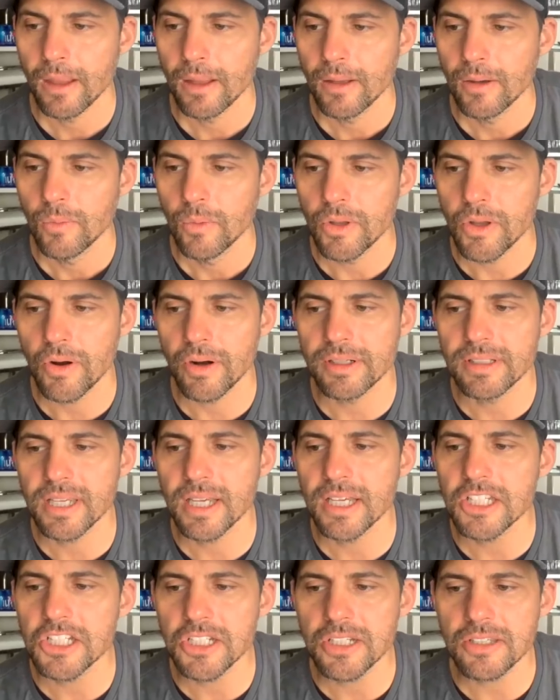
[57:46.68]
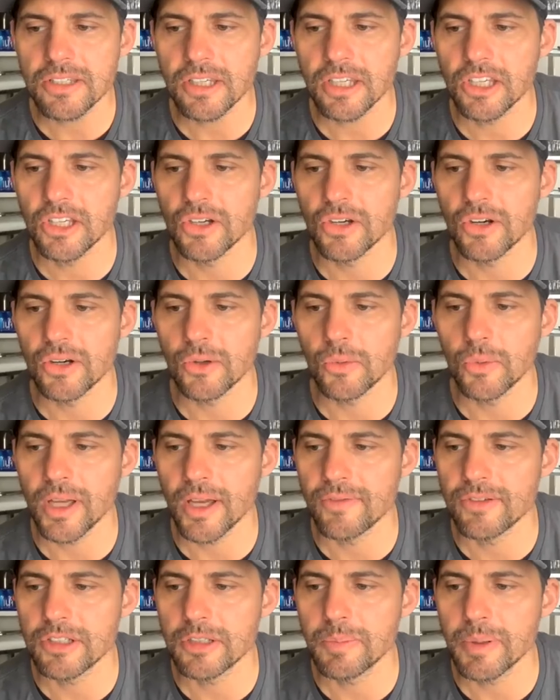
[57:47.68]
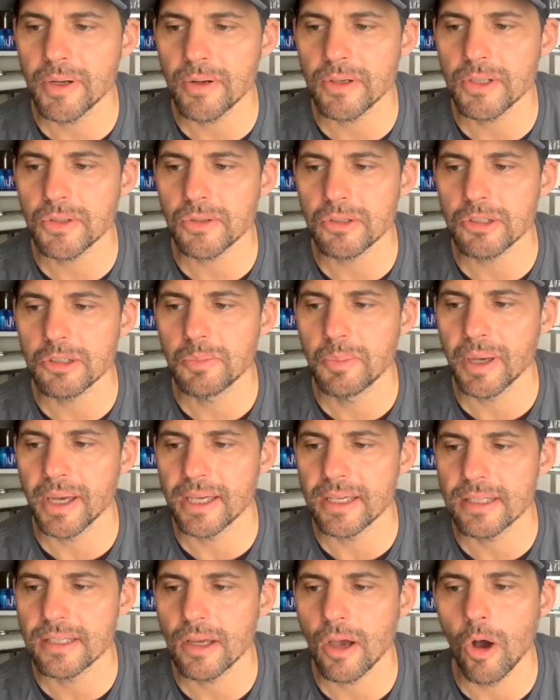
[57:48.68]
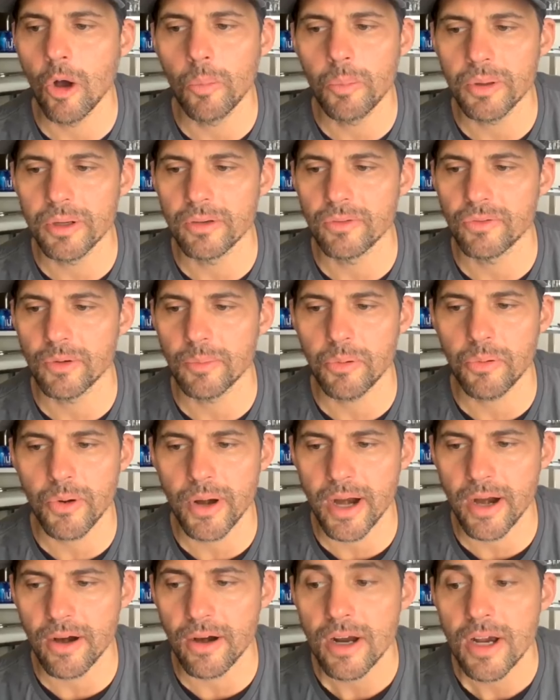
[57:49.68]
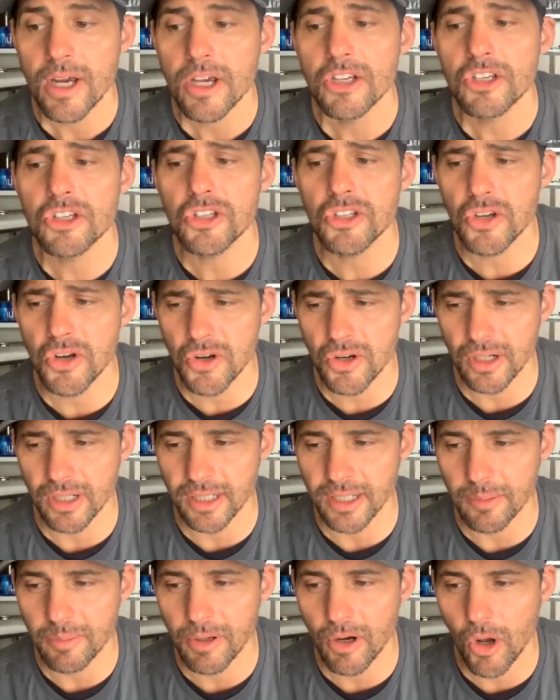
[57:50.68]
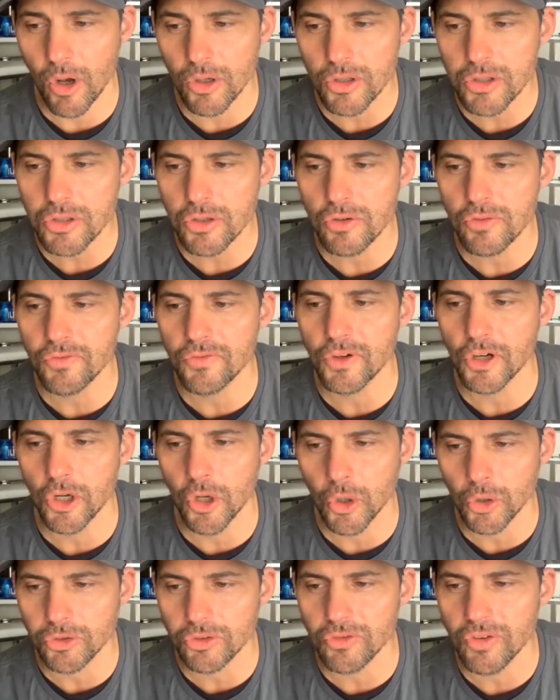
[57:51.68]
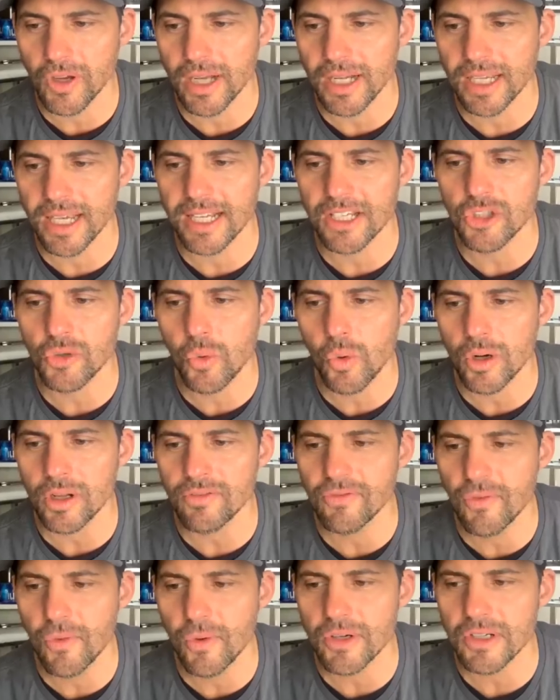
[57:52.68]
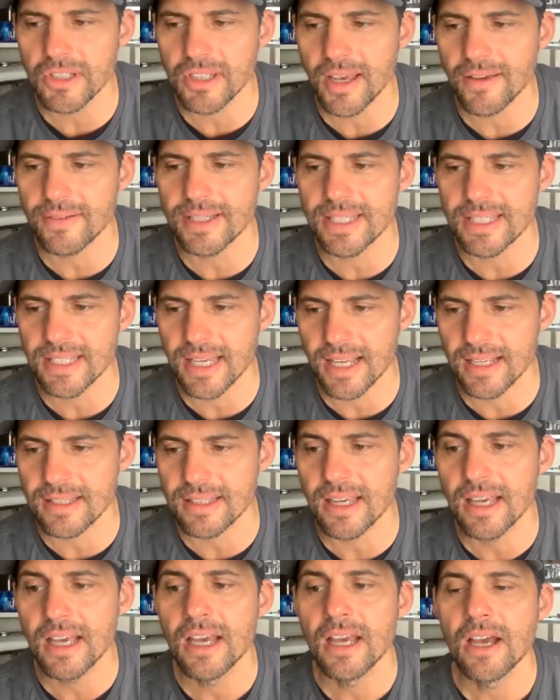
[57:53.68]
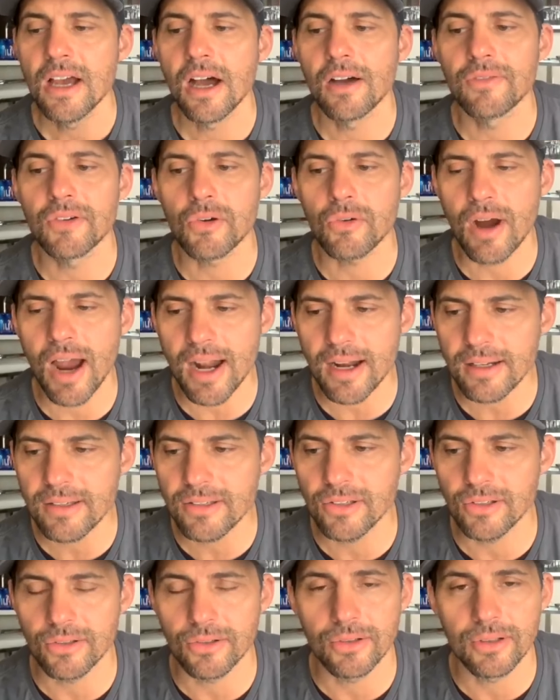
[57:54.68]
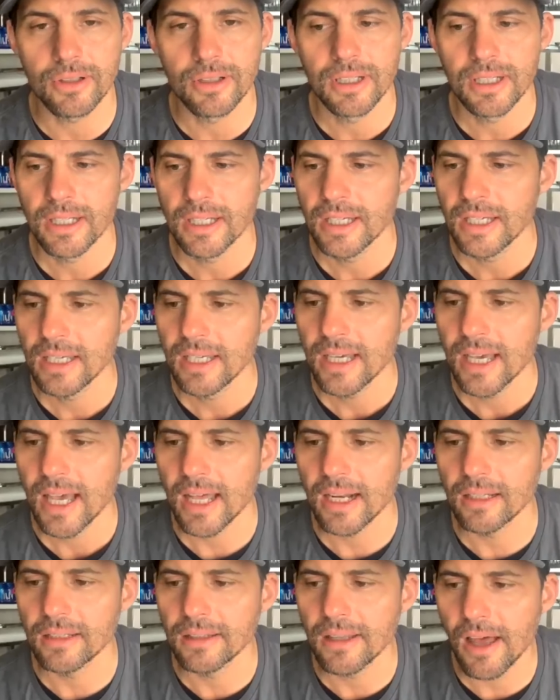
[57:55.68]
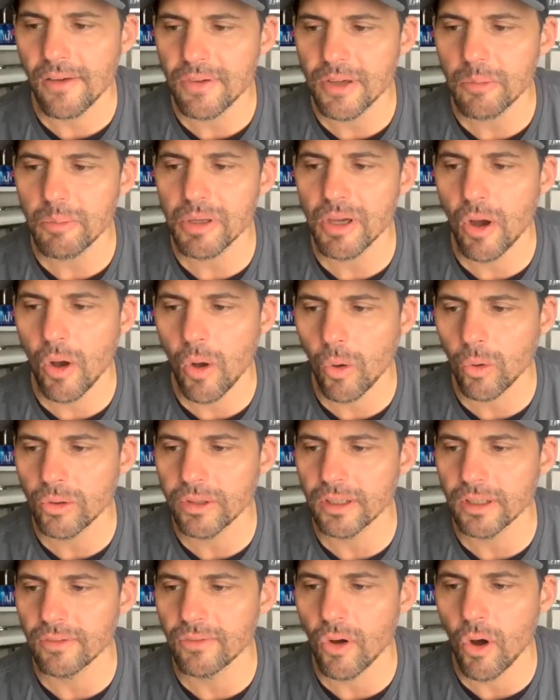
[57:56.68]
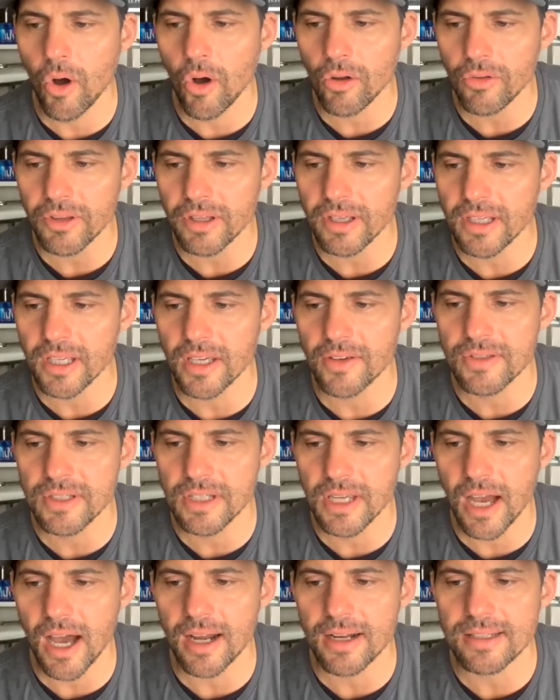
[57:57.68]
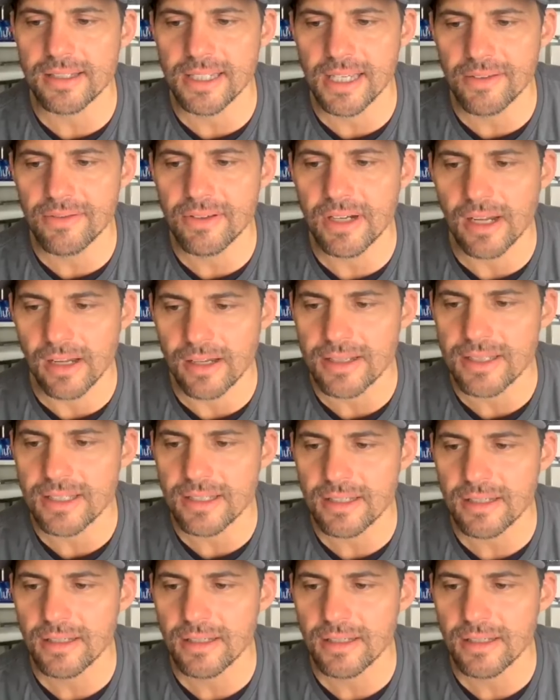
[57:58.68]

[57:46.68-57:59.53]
With our attention secured, we have spiritual space opened for prayer, certainly, but also for cultivating a 24 7 sense of gratitude and a loving beholding of all the gifts God has given us.